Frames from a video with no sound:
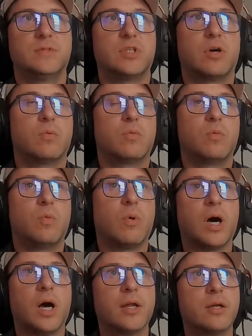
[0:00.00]
don't
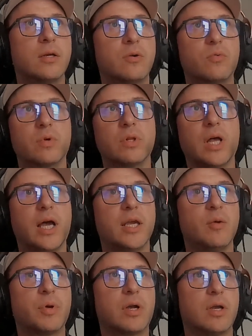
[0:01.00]
want to rely
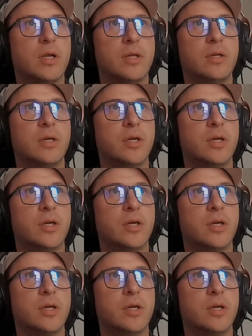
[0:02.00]
upon